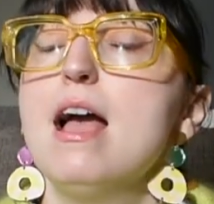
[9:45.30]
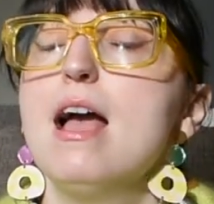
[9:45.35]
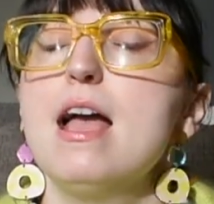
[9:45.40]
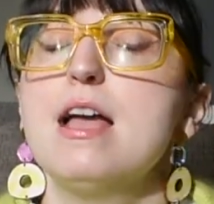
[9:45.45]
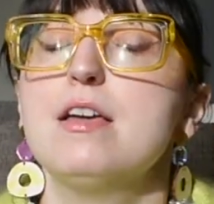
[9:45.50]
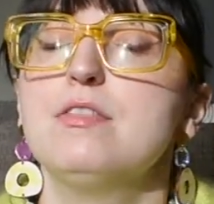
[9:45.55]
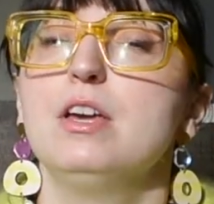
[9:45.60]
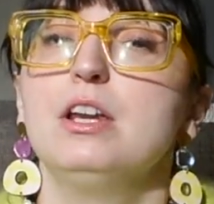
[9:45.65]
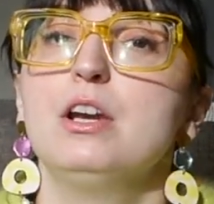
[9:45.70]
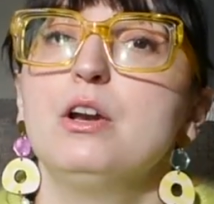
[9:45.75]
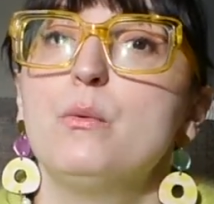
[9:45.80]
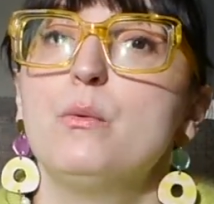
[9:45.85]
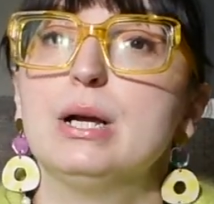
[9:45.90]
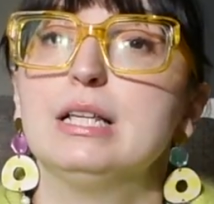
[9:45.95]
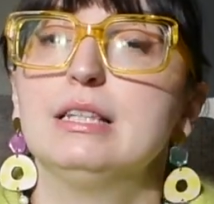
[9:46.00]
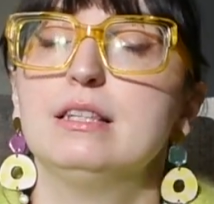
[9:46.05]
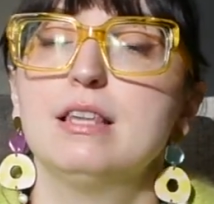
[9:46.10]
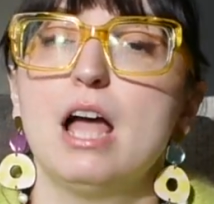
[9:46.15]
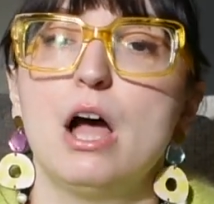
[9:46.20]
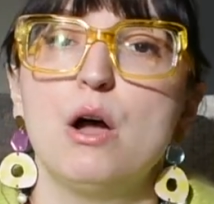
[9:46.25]
And then I
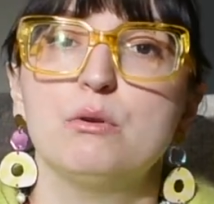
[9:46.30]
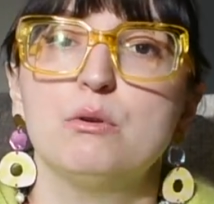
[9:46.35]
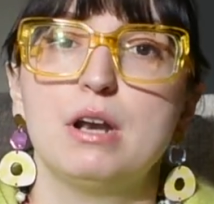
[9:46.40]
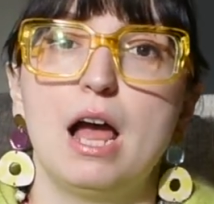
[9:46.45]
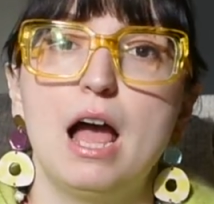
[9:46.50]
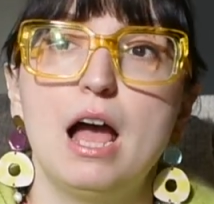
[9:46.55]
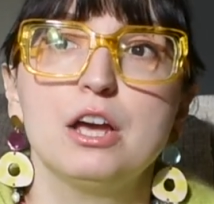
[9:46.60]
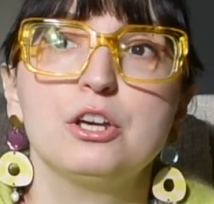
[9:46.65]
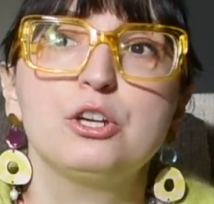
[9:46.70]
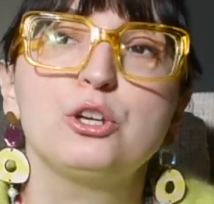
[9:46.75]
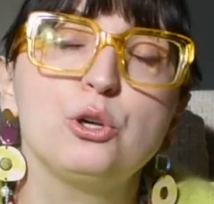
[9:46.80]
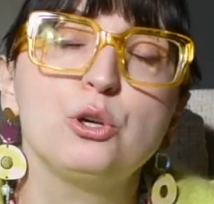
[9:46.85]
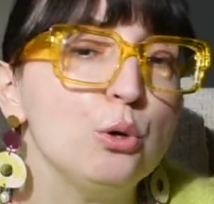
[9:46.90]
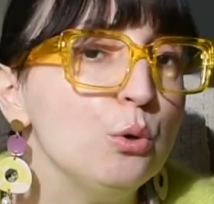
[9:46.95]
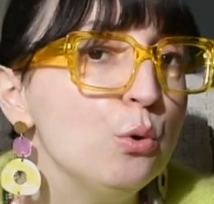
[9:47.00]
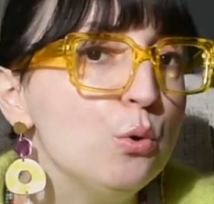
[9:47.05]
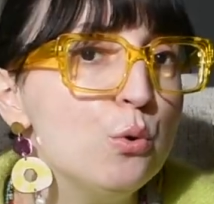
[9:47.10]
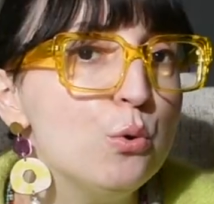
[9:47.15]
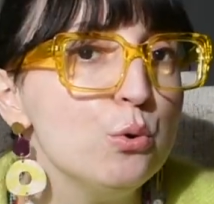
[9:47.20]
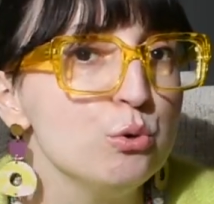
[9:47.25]
went down a
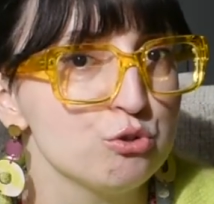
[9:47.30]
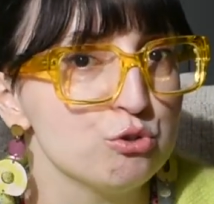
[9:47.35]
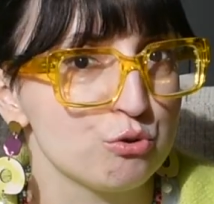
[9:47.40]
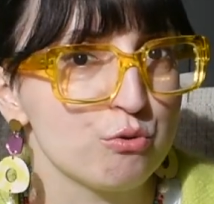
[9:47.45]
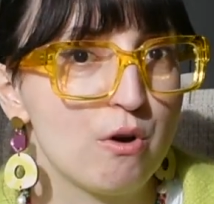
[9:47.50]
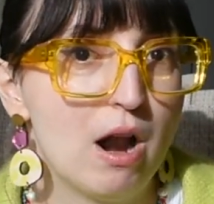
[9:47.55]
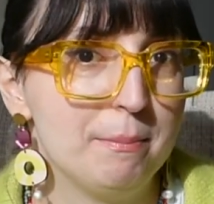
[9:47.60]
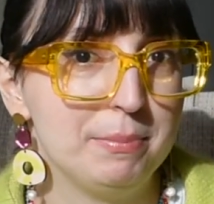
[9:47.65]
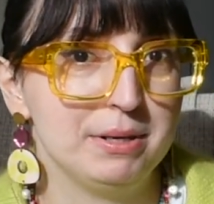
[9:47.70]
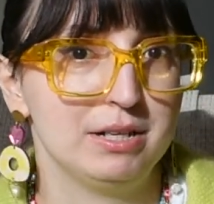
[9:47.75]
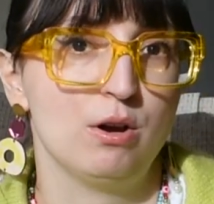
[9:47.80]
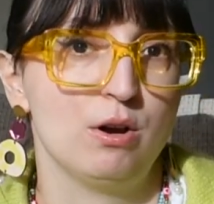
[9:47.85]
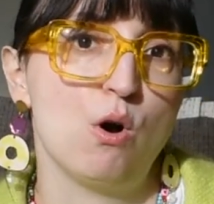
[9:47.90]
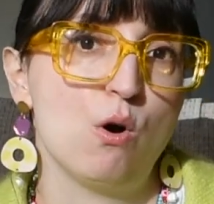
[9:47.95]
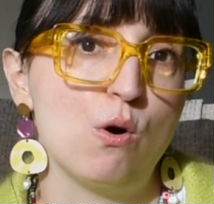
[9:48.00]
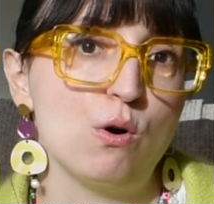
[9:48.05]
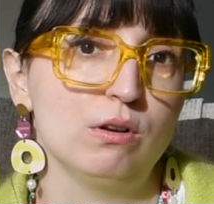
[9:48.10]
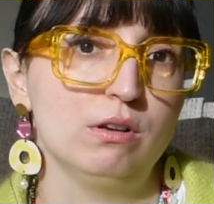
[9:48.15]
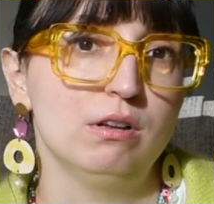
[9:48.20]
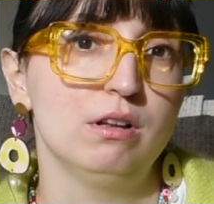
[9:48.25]
huge rabbit
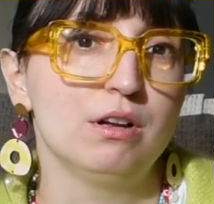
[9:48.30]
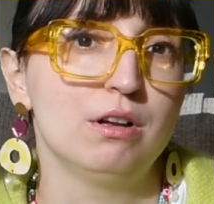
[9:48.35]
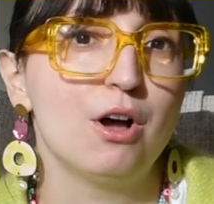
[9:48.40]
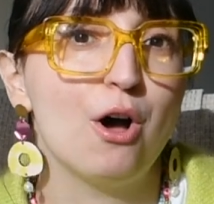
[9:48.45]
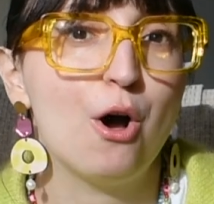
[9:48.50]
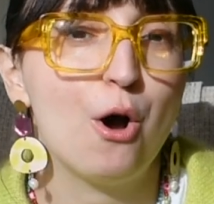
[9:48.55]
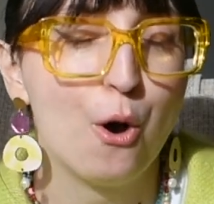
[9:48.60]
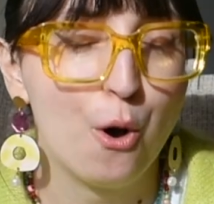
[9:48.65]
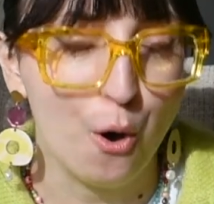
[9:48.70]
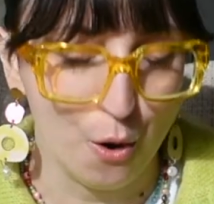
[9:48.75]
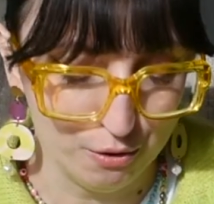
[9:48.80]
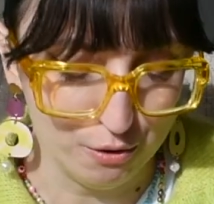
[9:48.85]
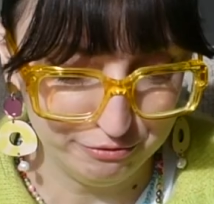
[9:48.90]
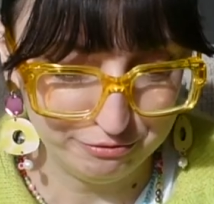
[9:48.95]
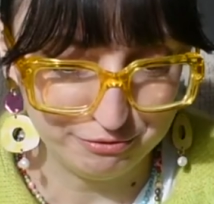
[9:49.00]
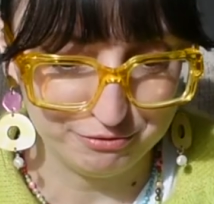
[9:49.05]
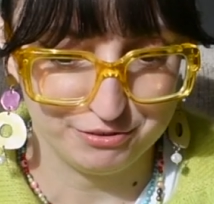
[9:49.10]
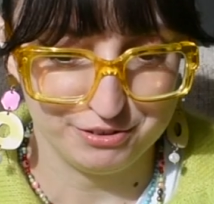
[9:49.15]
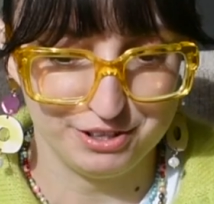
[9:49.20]
hole of